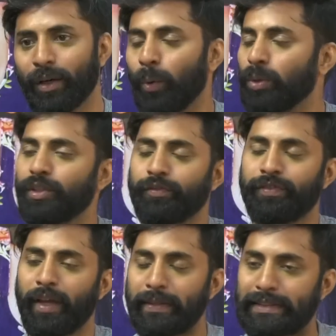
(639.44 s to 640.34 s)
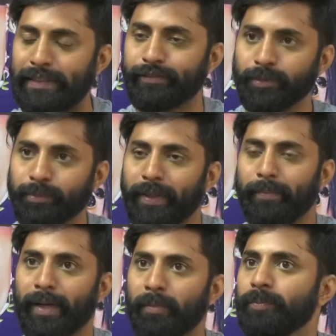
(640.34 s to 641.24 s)
Okay, what's your favorite scene from
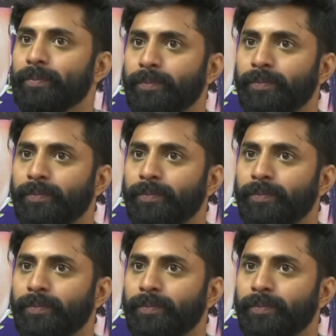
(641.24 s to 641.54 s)
Premam?